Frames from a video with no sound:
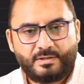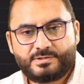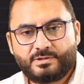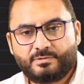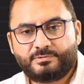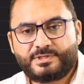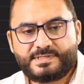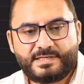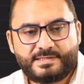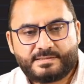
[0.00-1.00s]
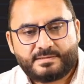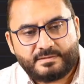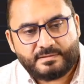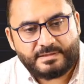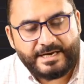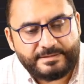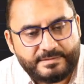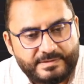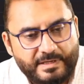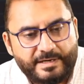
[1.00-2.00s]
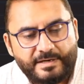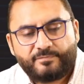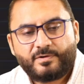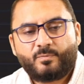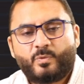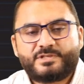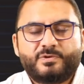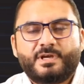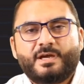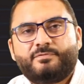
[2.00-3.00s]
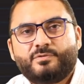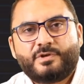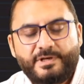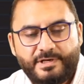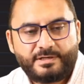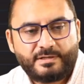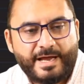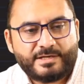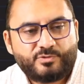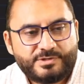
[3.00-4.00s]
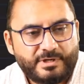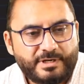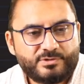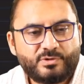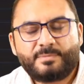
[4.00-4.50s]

So this is that circuit from which we have to create actual circuit. So